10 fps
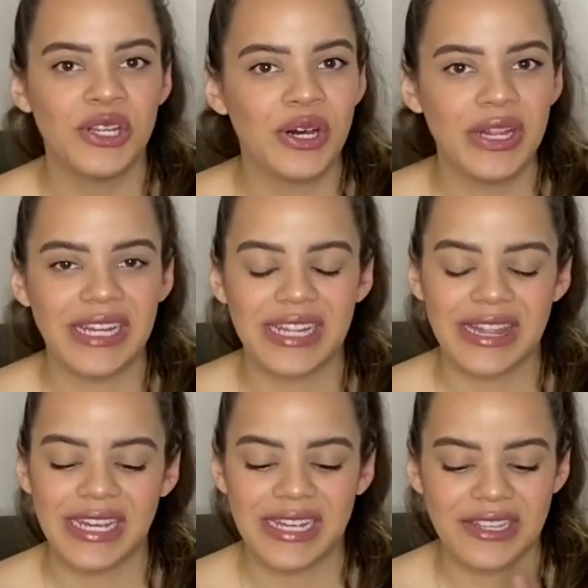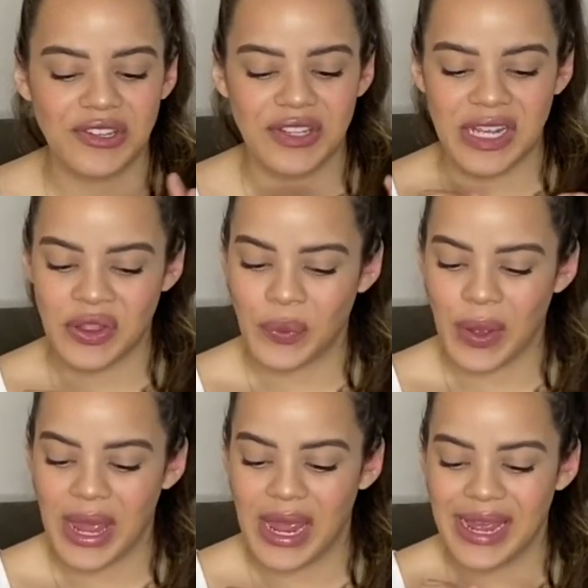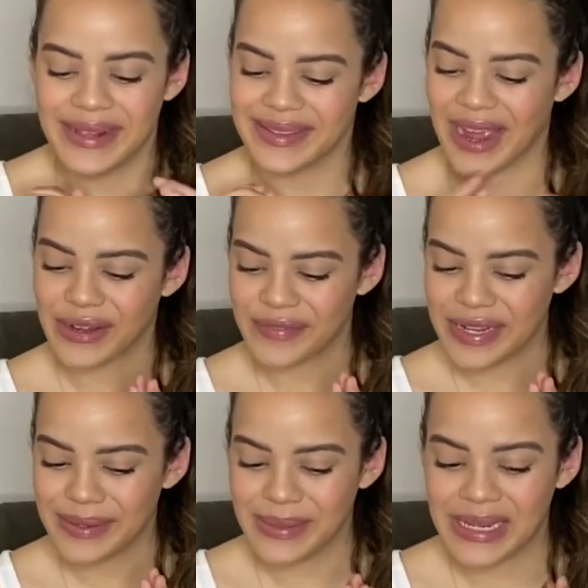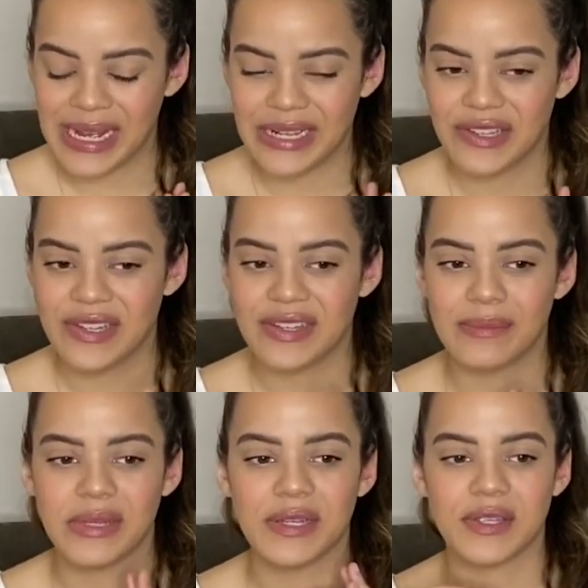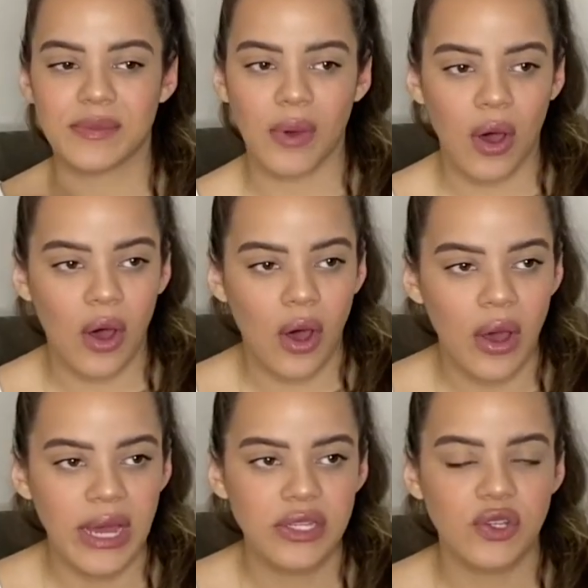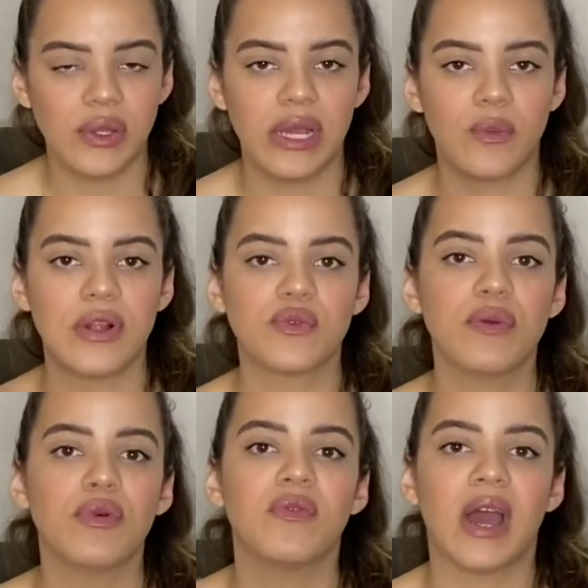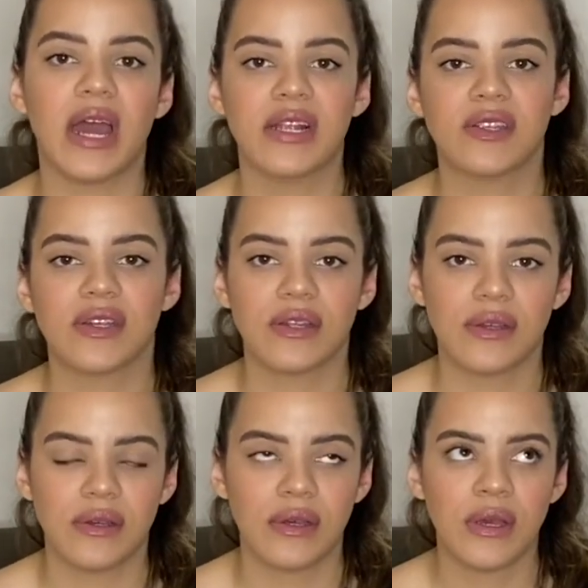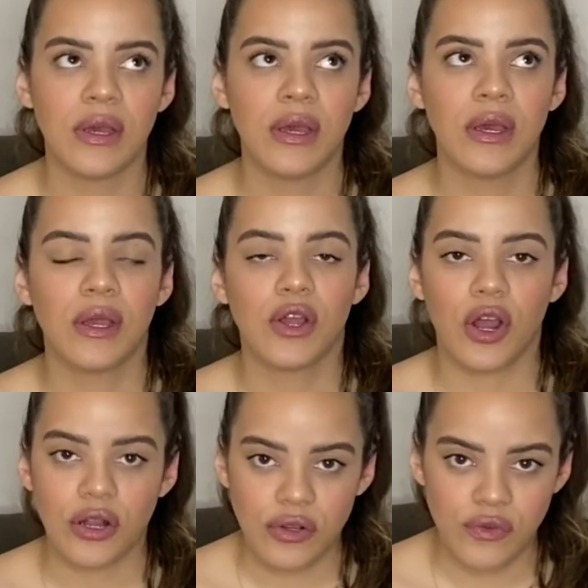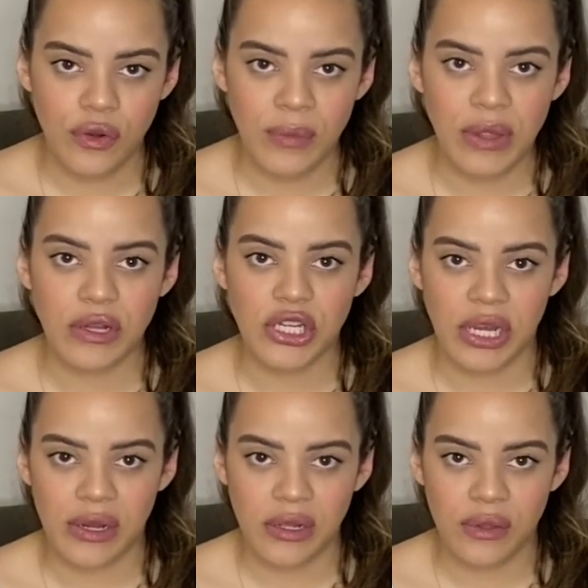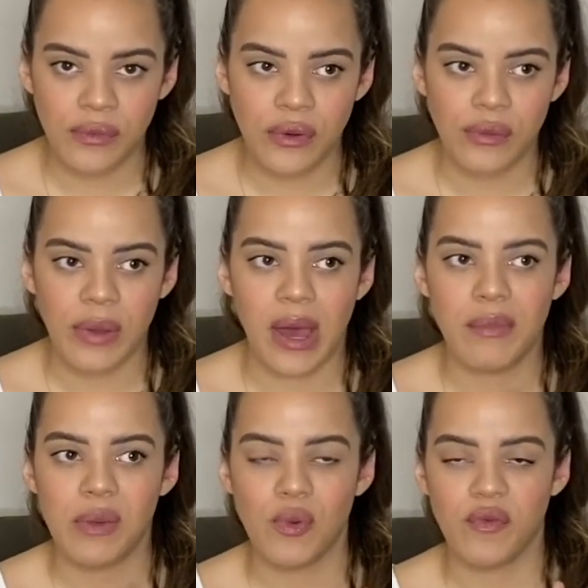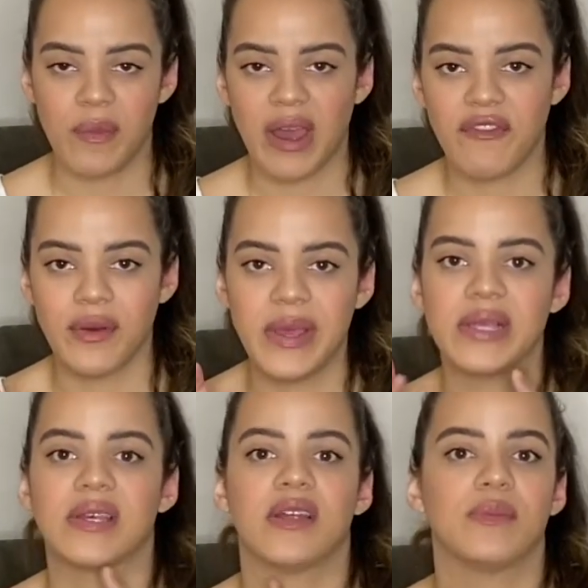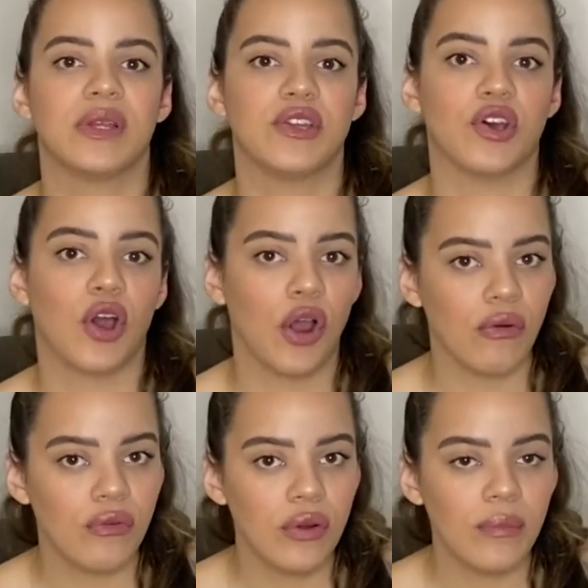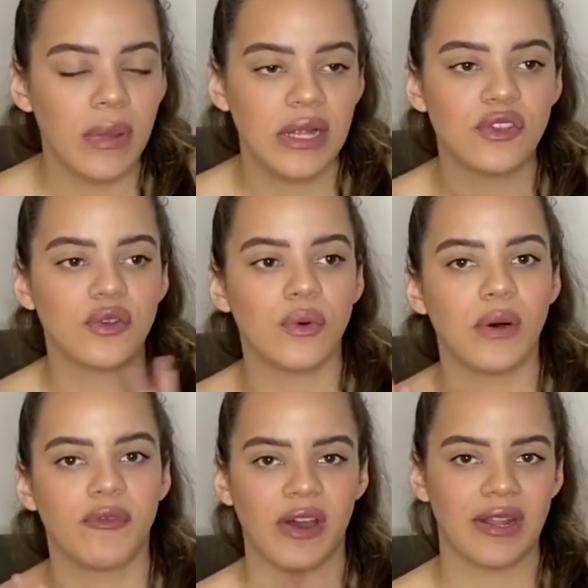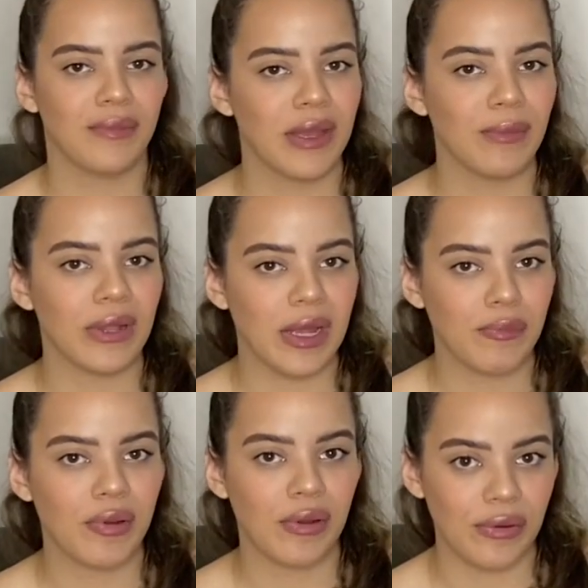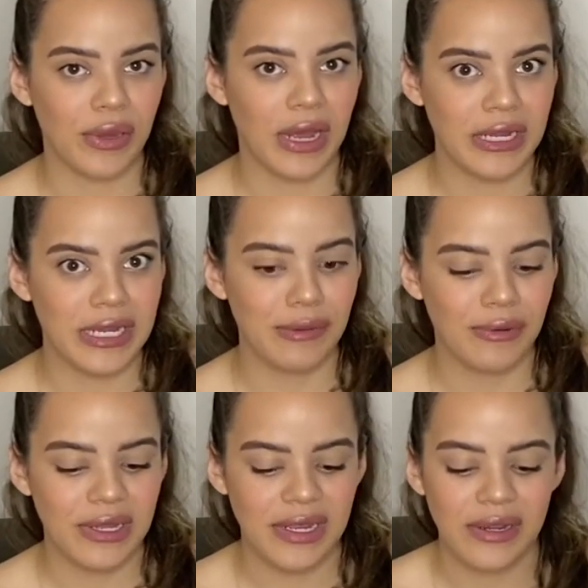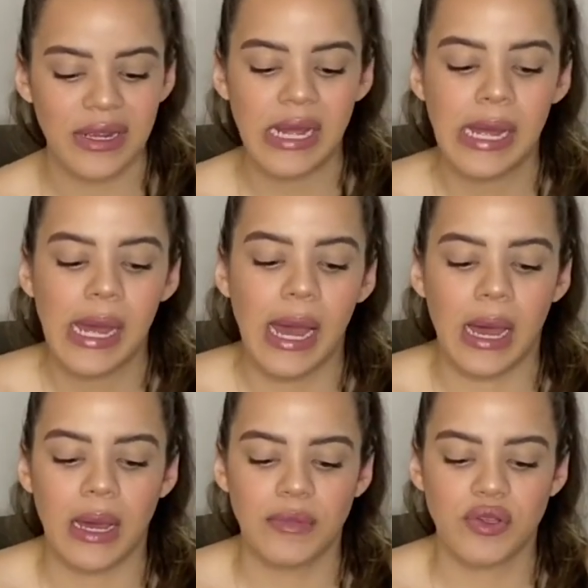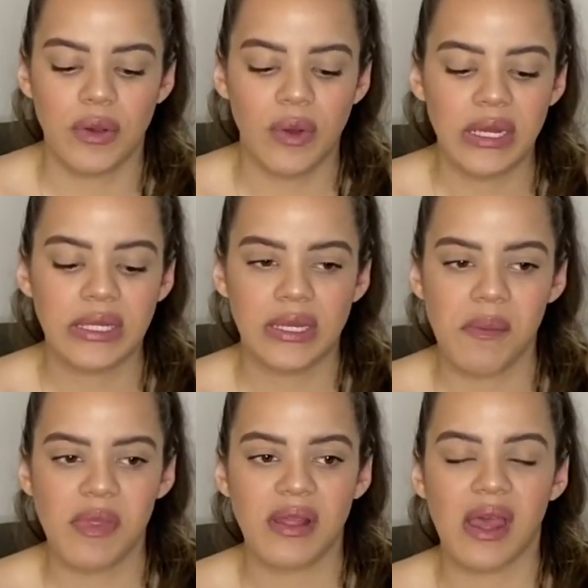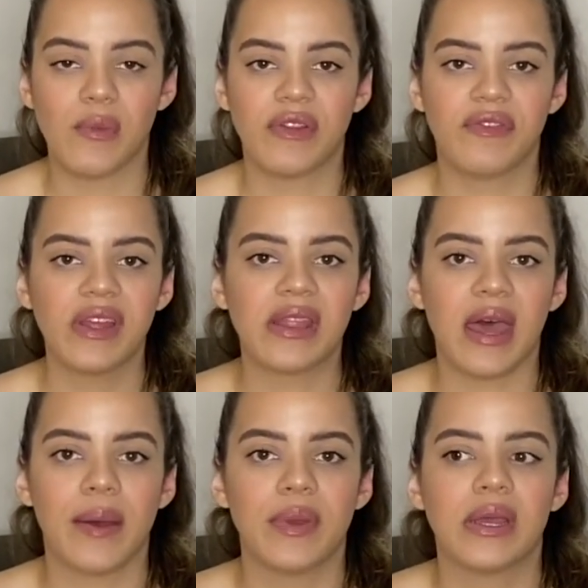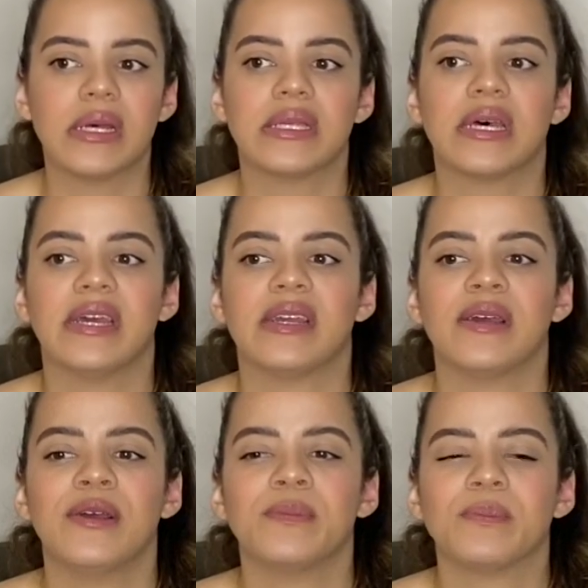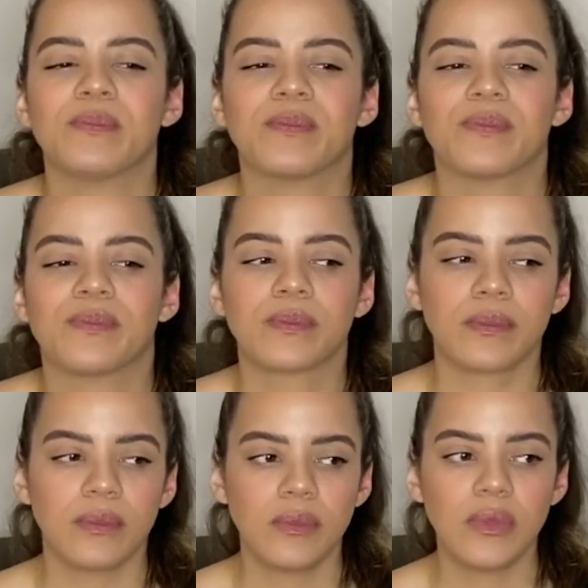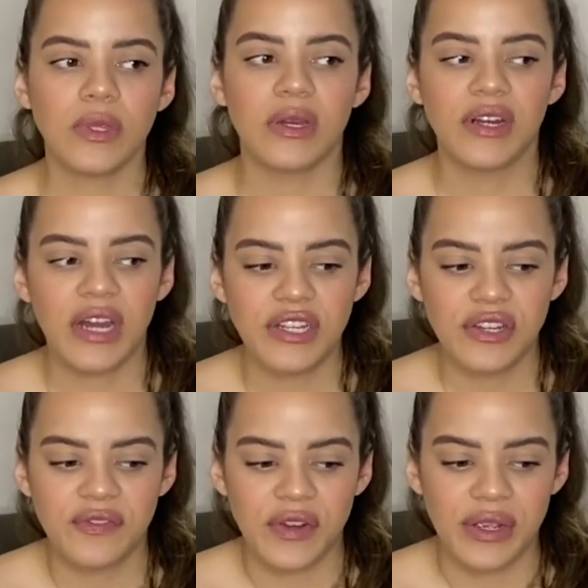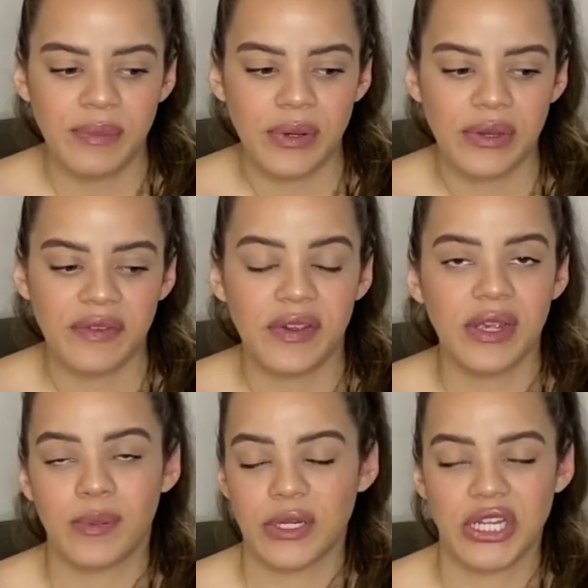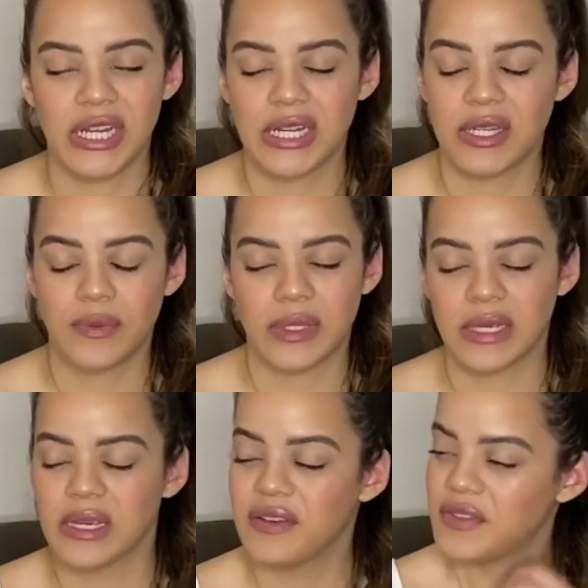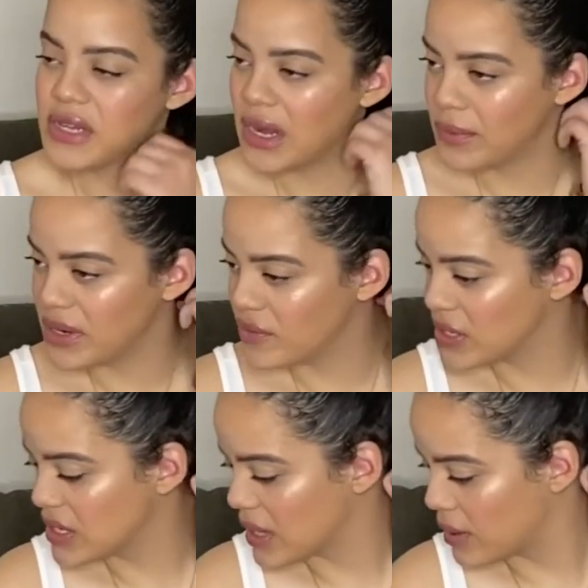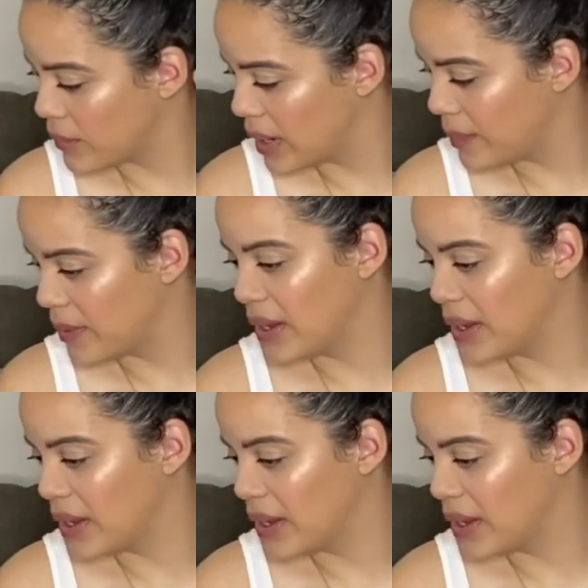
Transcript: like the thing is just in the way, it's aggravating me, I just need something small. And so like once we move Kai into Carter's room and they're sharing the room, I'm gonna move my filming setup into our room, and so I'll finally be able to like put a little dining table in here. And so I wanted something that would fit that, because like Our high chair is very bulky, very appreciated because it was a gift. I would never take that away, but